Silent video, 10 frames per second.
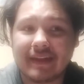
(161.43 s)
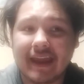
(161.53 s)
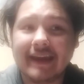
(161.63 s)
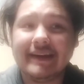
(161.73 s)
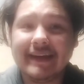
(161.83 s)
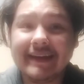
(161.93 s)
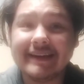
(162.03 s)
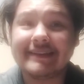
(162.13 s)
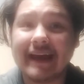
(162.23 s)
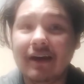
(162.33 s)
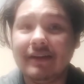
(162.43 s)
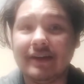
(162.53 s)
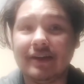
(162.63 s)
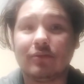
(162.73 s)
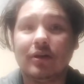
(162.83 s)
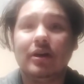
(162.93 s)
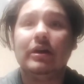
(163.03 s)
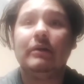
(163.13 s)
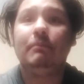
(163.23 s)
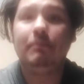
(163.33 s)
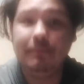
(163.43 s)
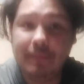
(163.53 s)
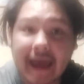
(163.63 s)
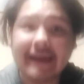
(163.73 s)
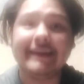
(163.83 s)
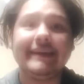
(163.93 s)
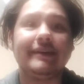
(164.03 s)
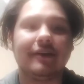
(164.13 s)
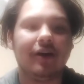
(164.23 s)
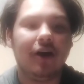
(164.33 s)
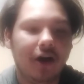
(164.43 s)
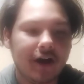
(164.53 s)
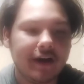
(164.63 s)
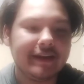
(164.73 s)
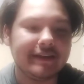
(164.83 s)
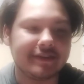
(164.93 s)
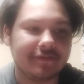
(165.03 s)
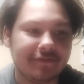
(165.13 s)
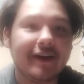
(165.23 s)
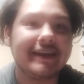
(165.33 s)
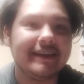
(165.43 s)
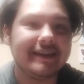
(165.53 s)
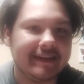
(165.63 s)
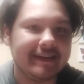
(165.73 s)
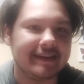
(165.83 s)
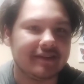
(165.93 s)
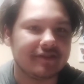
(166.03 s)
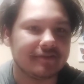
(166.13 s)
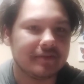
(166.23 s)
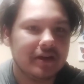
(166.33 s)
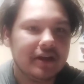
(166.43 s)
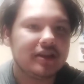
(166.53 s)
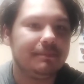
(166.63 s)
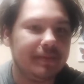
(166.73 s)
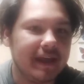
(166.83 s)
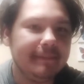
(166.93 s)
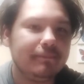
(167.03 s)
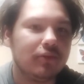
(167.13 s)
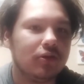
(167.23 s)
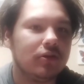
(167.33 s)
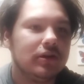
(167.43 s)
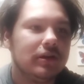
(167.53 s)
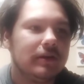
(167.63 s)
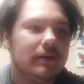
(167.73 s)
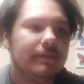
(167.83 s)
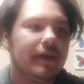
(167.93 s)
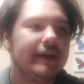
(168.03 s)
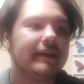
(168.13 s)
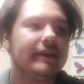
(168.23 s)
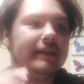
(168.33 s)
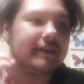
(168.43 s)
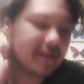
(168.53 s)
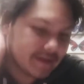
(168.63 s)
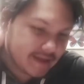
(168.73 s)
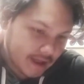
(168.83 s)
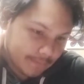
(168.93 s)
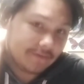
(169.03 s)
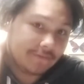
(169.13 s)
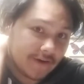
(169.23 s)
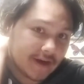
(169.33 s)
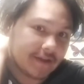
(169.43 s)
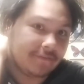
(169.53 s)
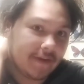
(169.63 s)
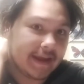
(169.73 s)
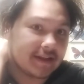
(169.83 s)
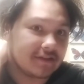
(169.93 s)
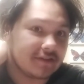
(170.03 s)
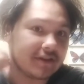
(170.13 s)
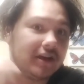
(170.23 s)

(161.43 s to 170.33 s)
And he is out here begging on his fucking knees to people like like he made fun of fans